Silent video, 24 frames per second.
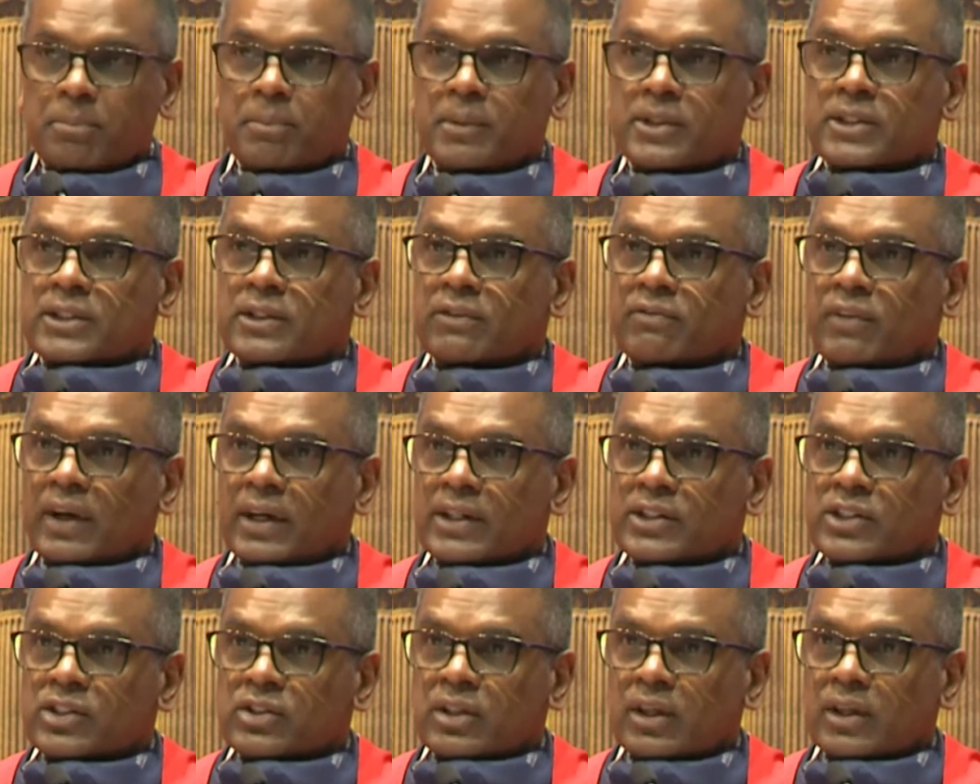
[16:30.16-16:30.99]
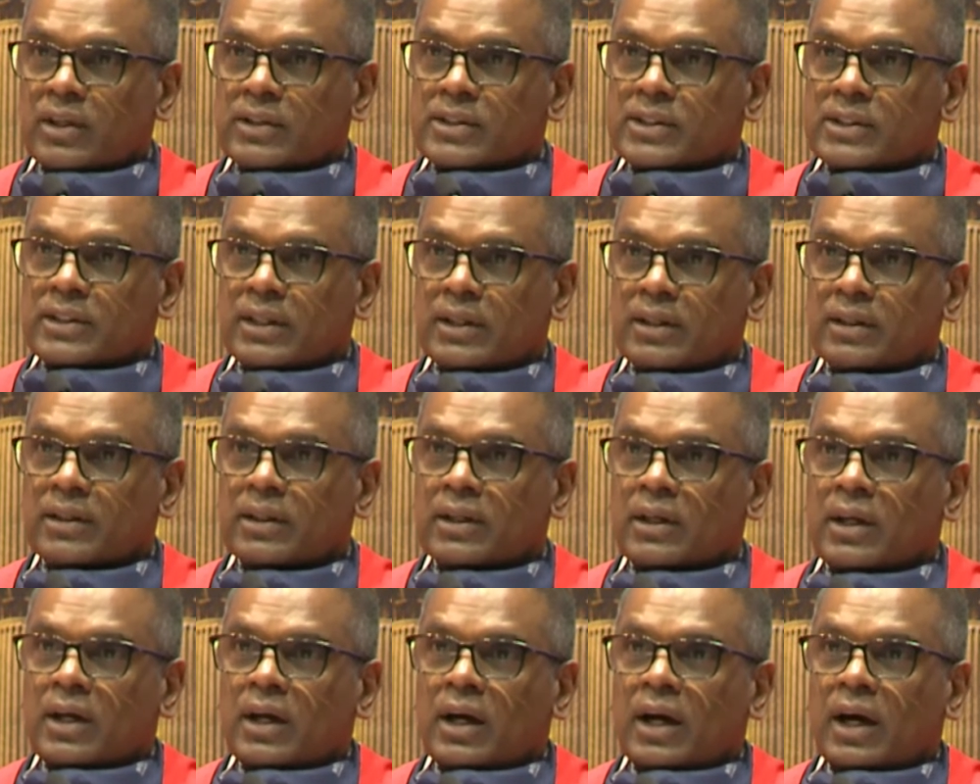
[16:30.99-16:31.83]
Mr. Vice-Chancellor,
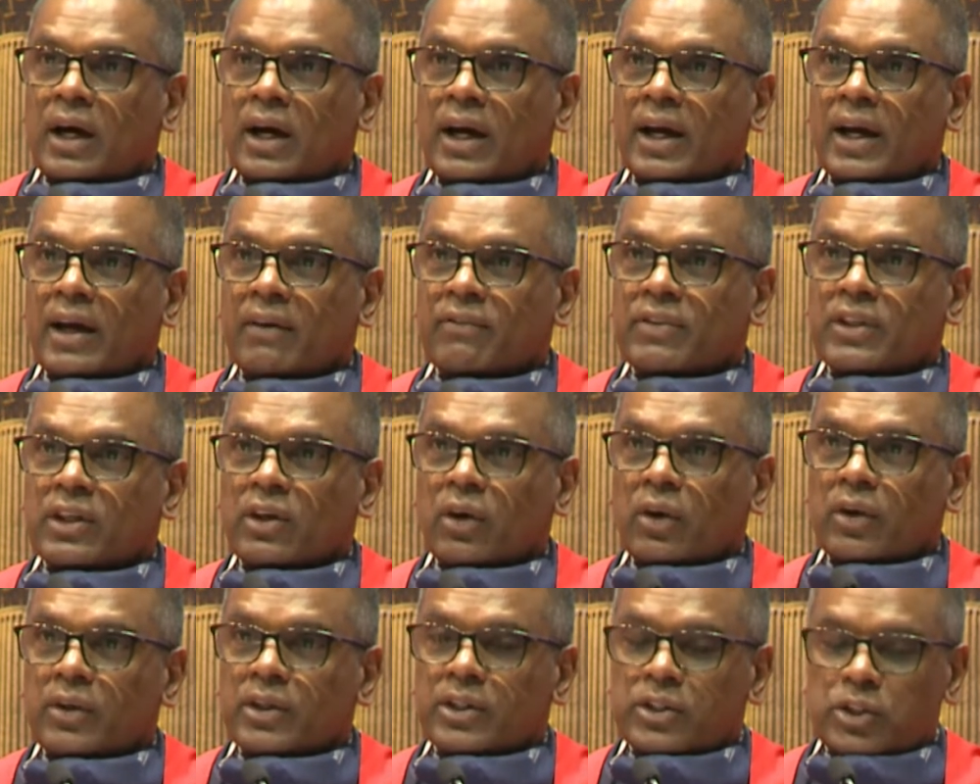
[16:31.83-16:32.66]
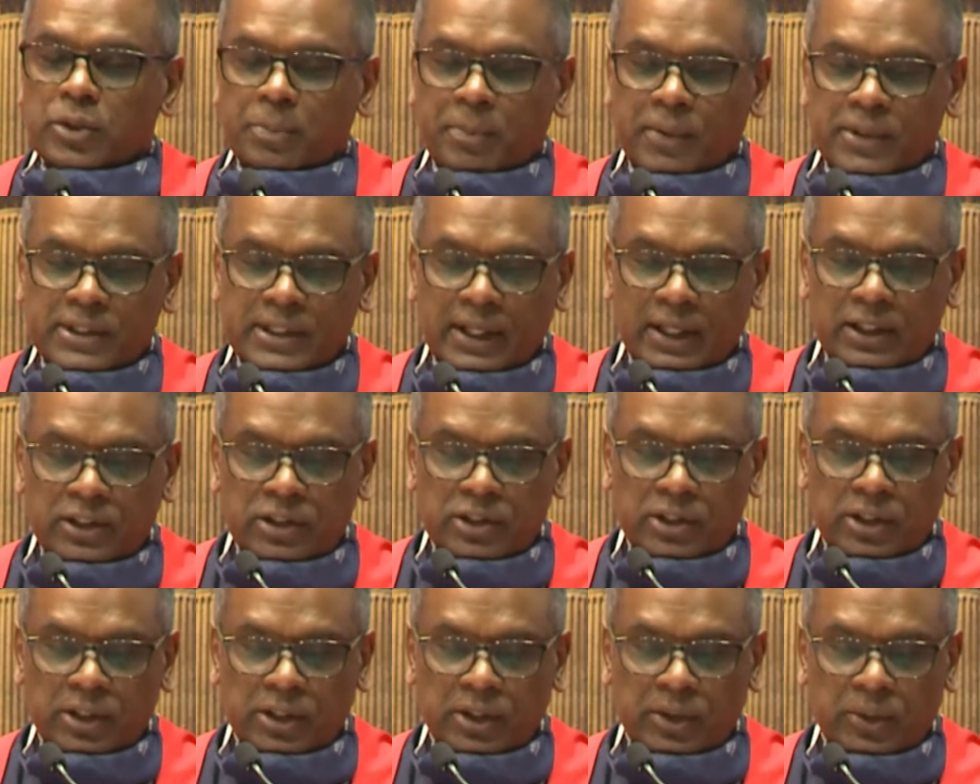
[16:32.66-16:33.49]
I have the honor to present
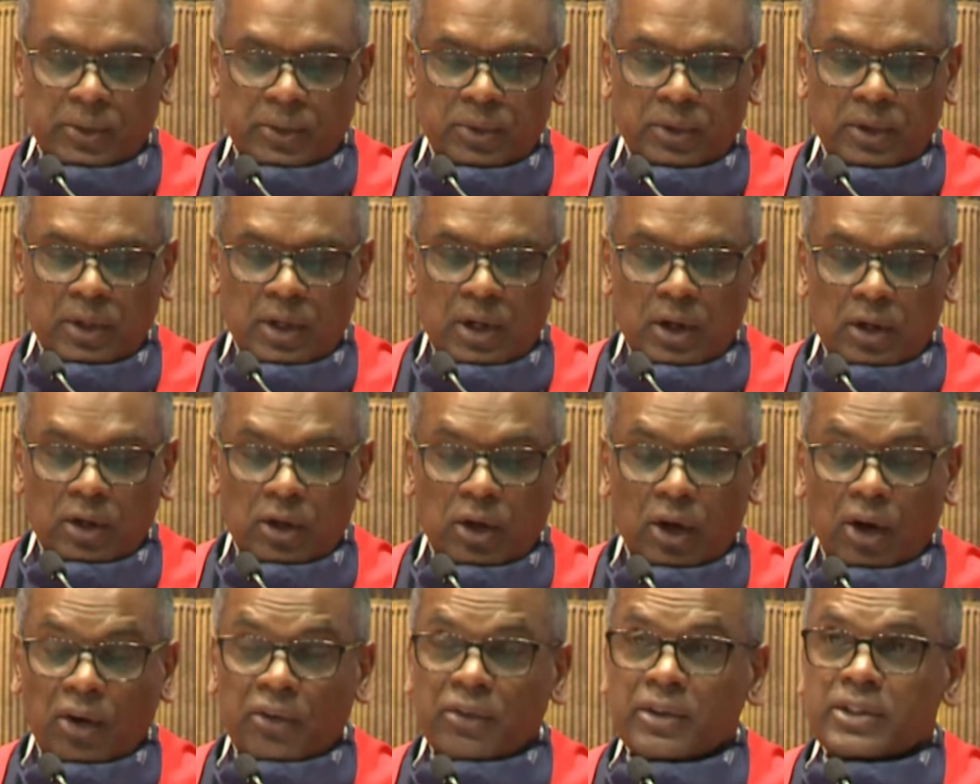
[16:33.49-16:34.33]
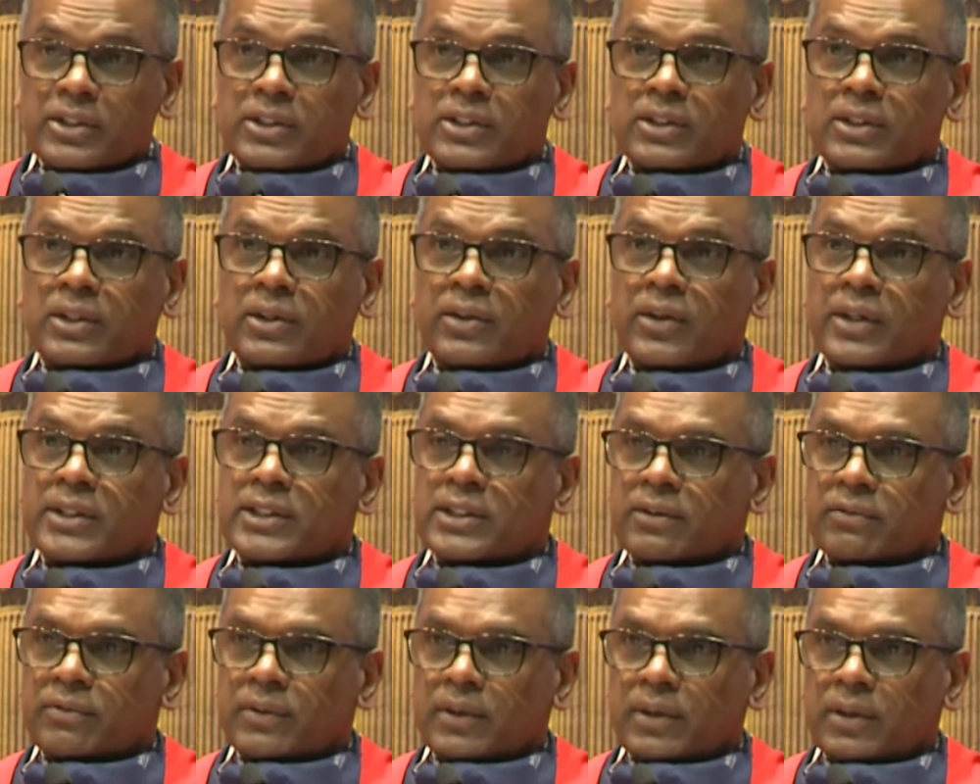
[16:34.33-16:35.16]
to you Lawrence
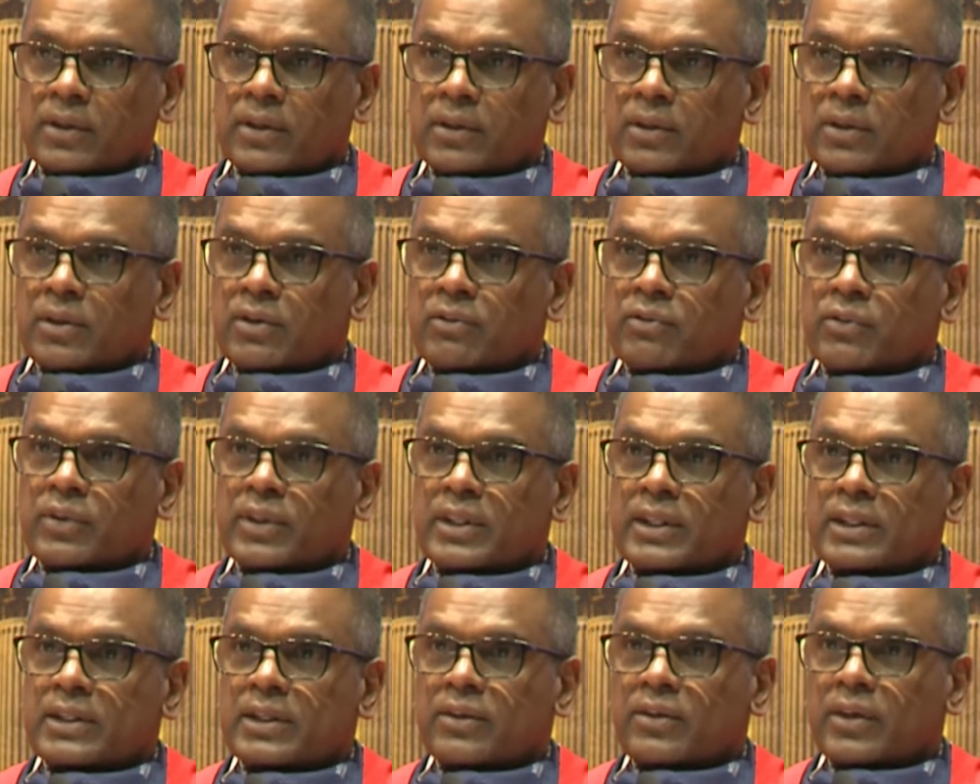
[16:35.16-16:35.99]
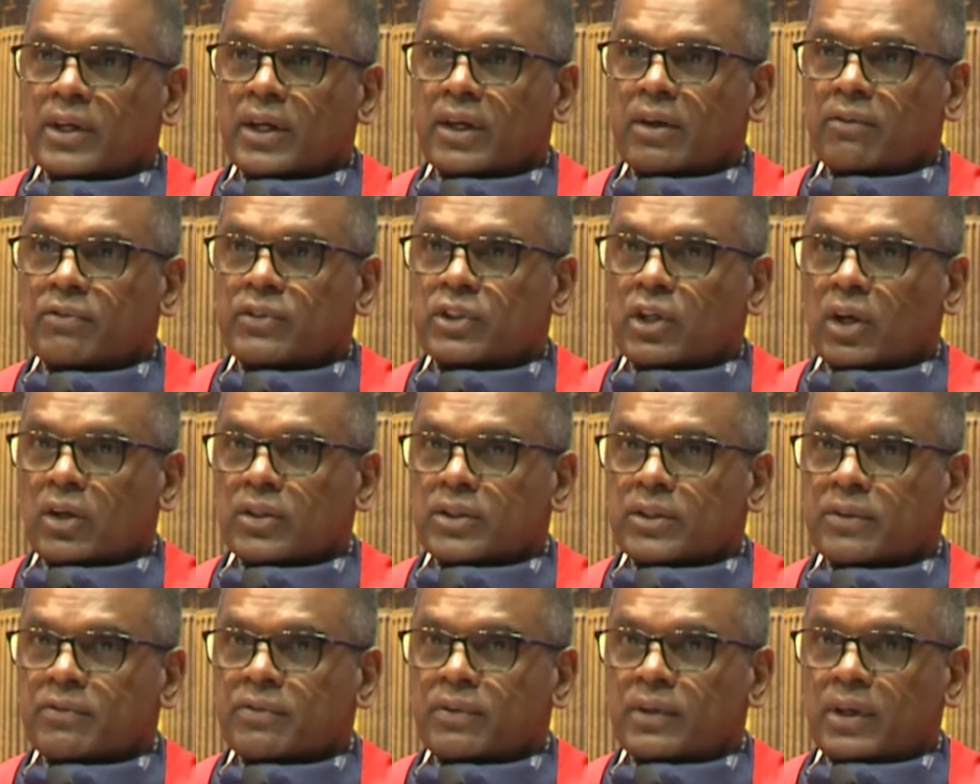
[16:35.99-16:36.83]
Christopher for the degree of
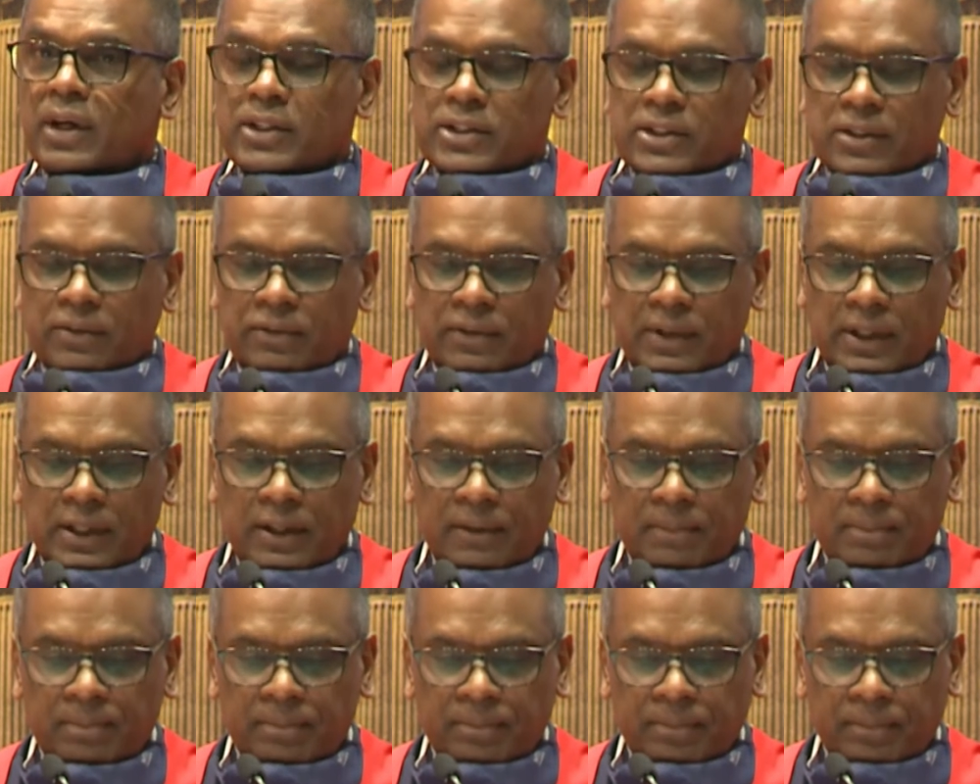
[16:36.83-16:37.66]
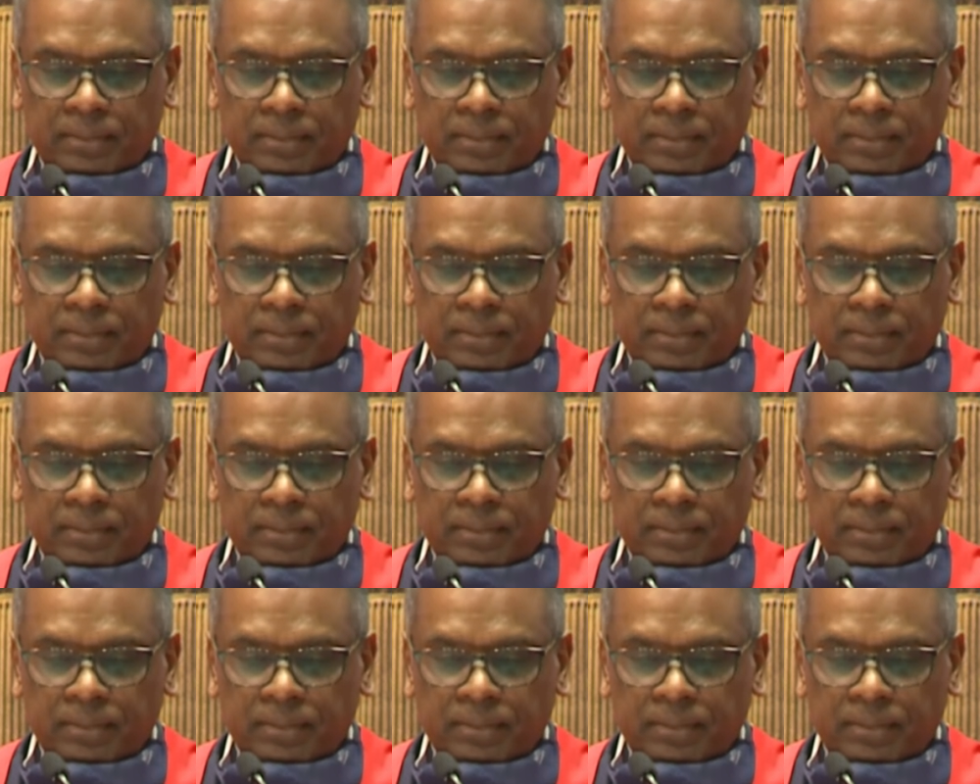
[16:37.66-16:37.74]
Doctor of Philosophy.